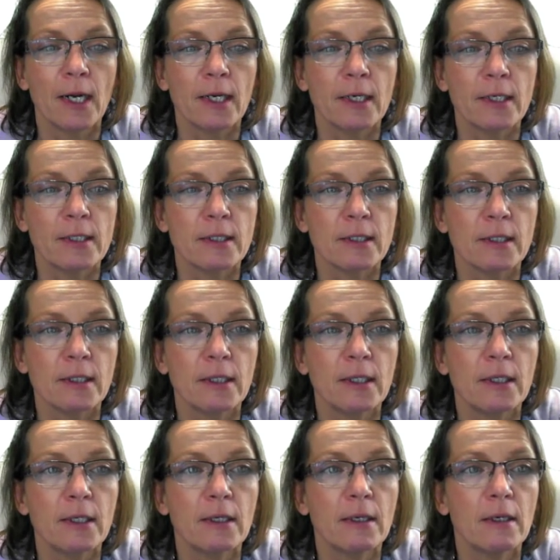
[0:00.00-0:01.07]
and
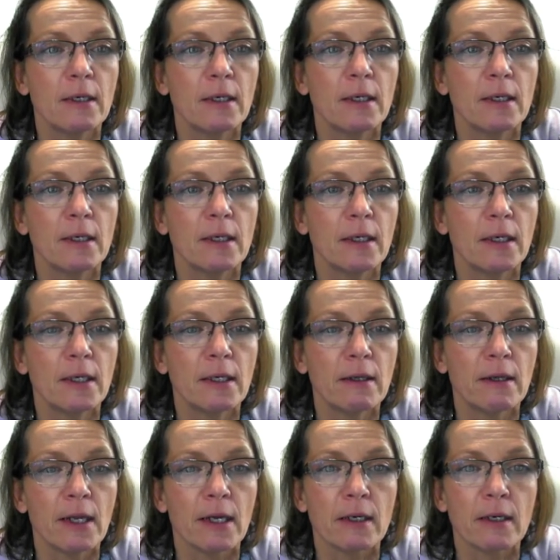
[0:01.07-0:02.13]

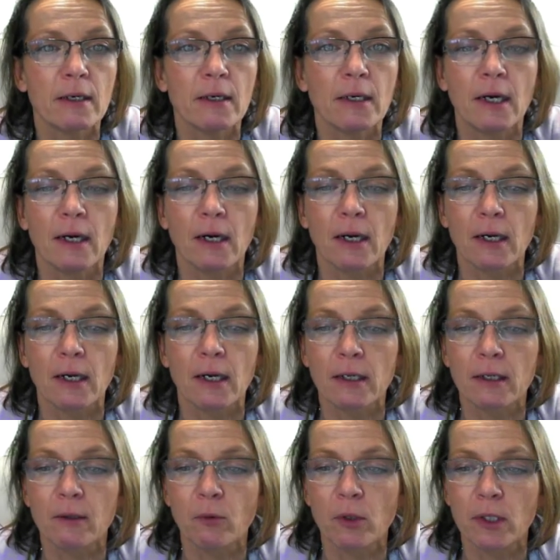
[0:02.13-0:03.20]
then
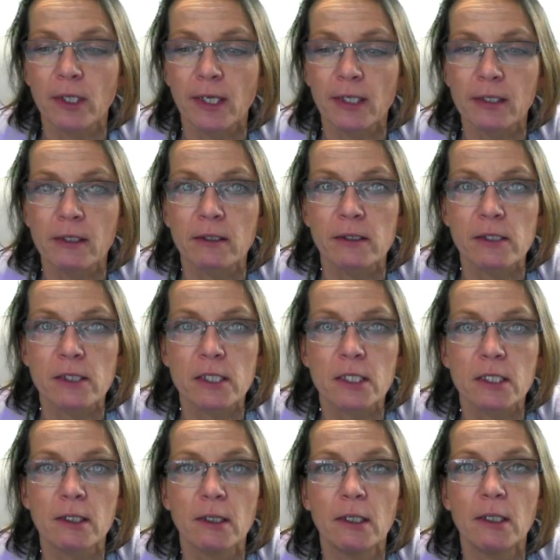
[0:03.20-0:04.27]
I will get
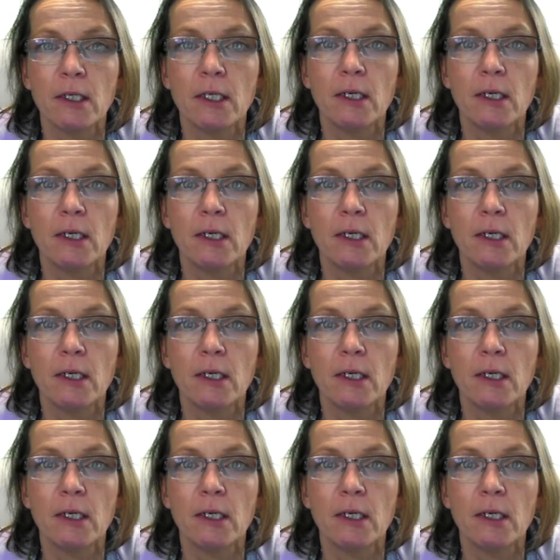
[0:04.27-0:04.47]
this